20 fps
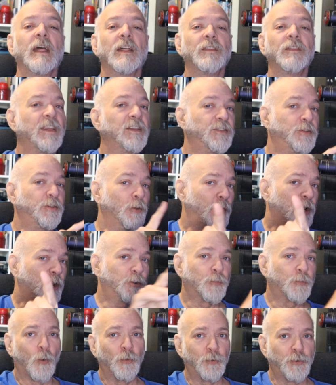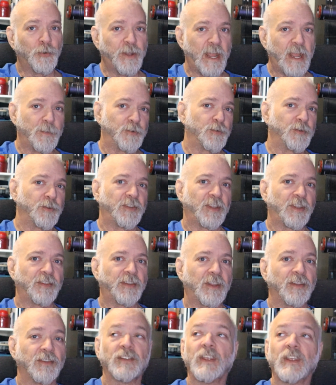They still get to roll their damage
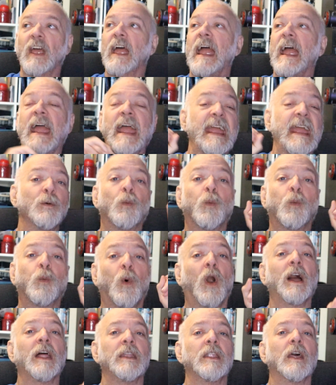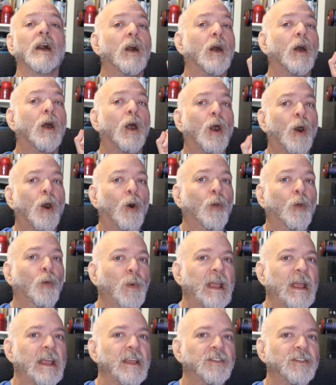resistance. A 1
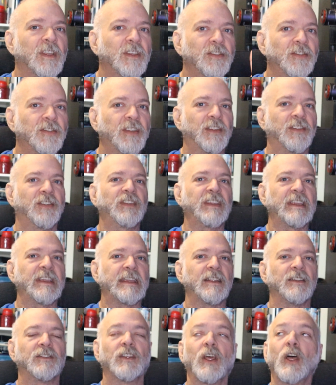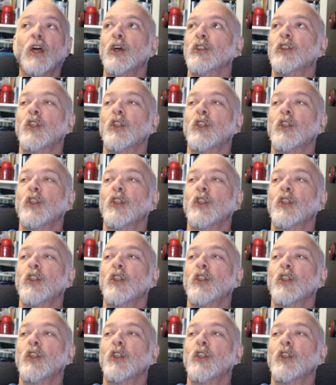always succeeds.